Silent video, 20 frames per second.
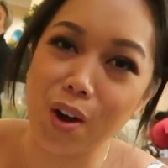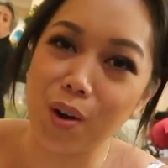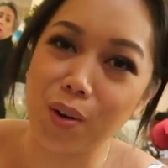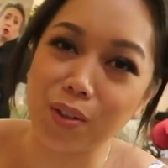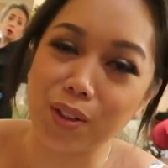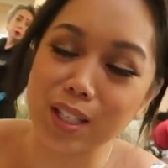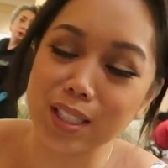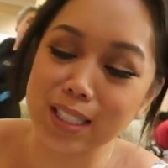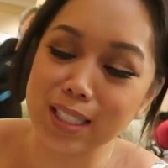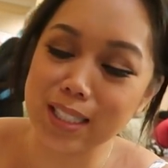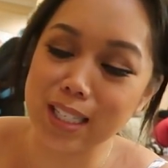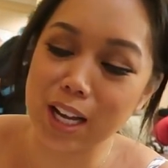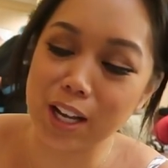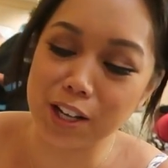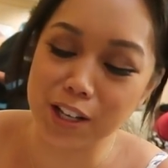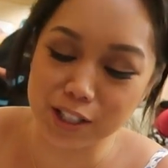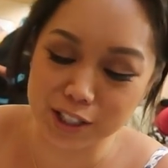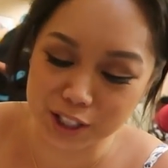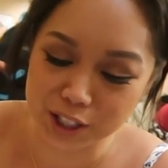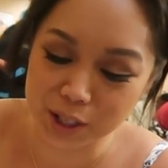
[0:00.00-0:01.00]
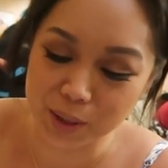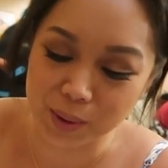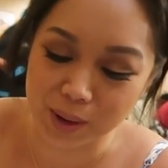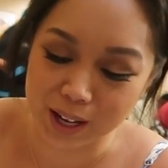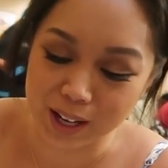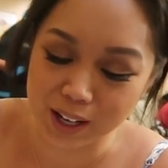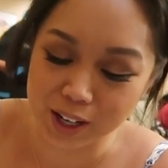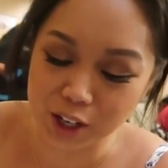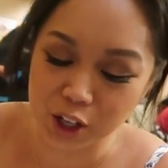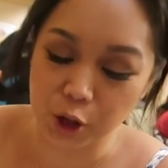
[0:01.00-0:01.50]
No, this is how you do
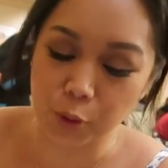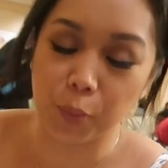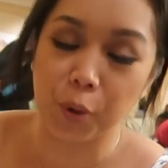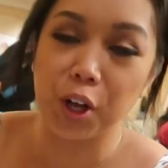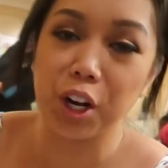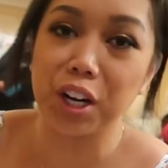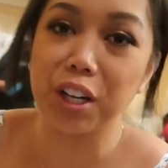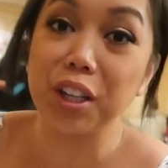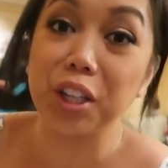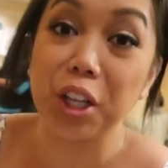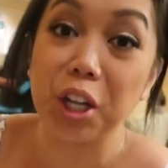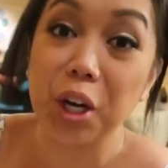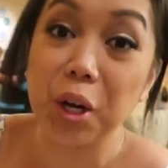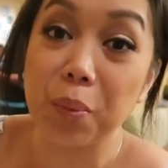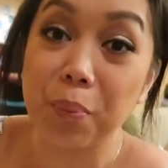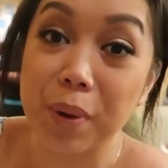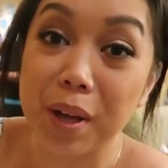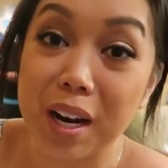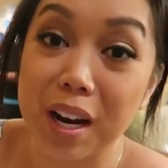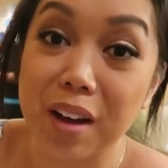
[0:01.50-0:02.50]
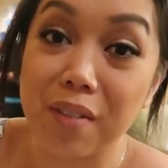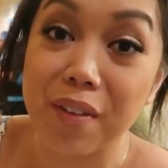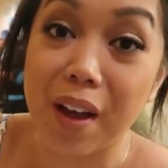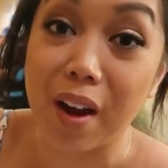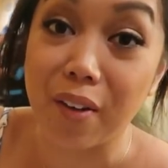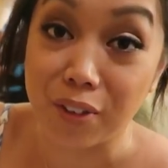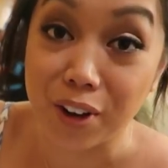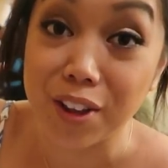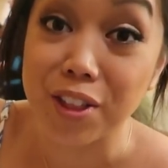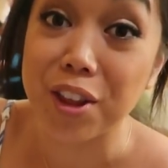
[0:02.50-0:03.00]
it. You put okay. a little bit of
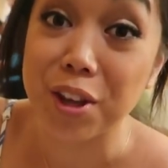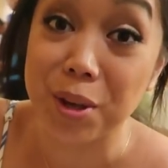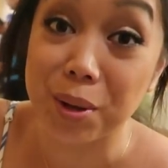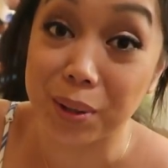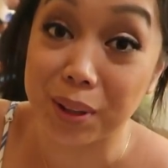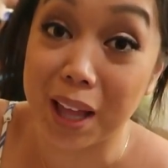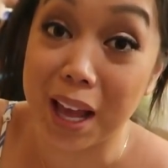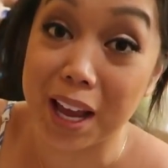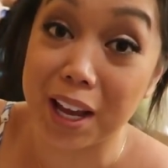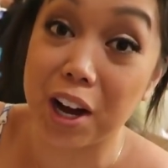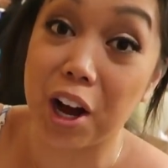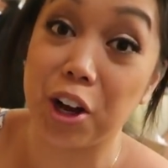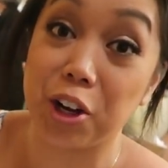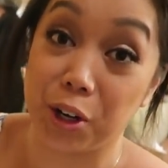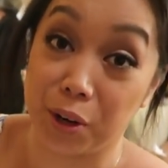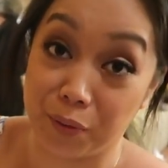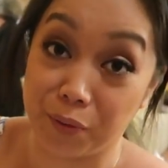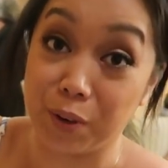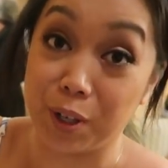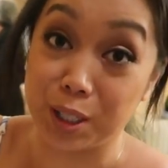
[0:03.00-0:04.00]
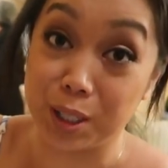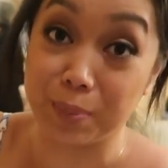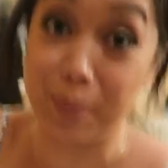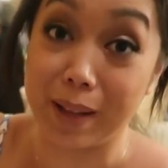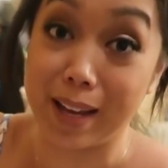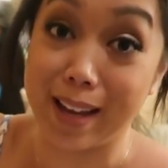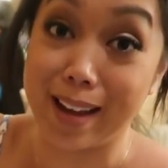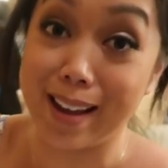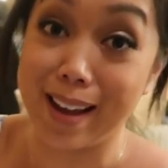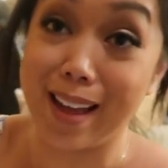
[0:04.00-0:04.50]
everything you like yes. on your first
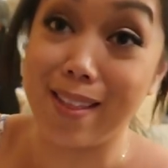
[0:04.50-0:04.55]
plate.